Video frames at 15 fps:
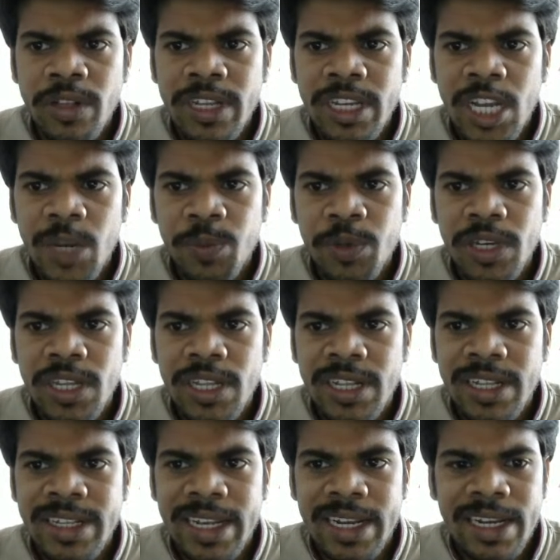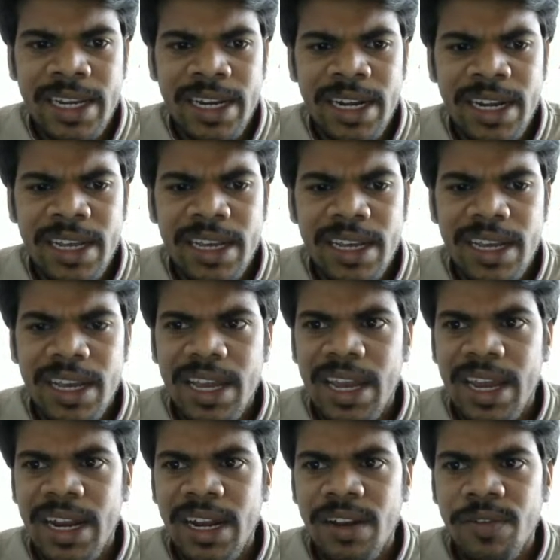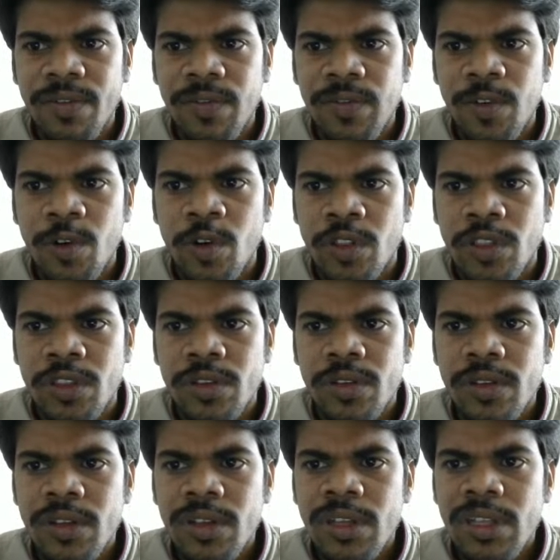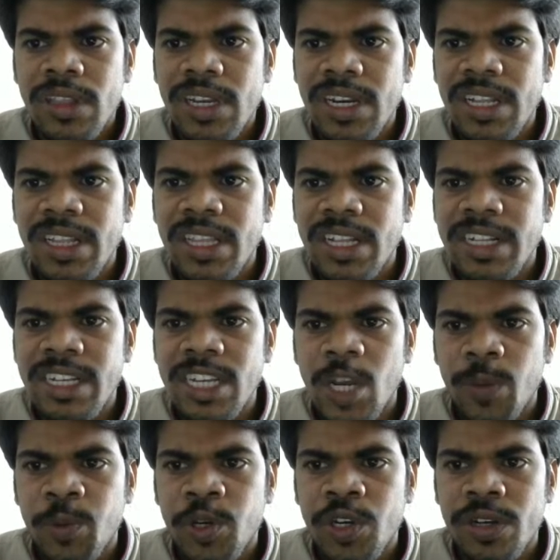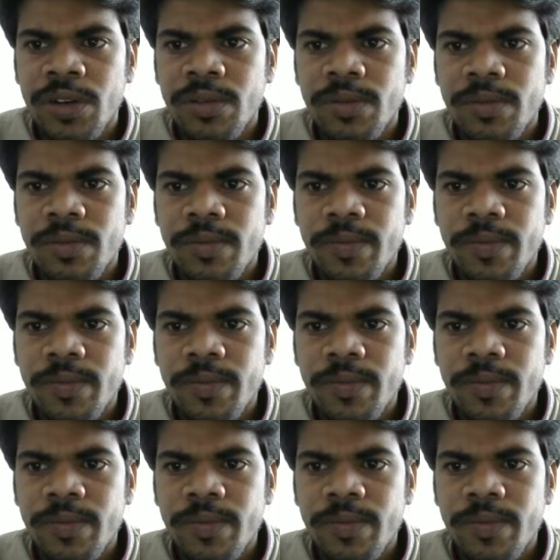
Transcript: C option is second and fourth. That is the C option.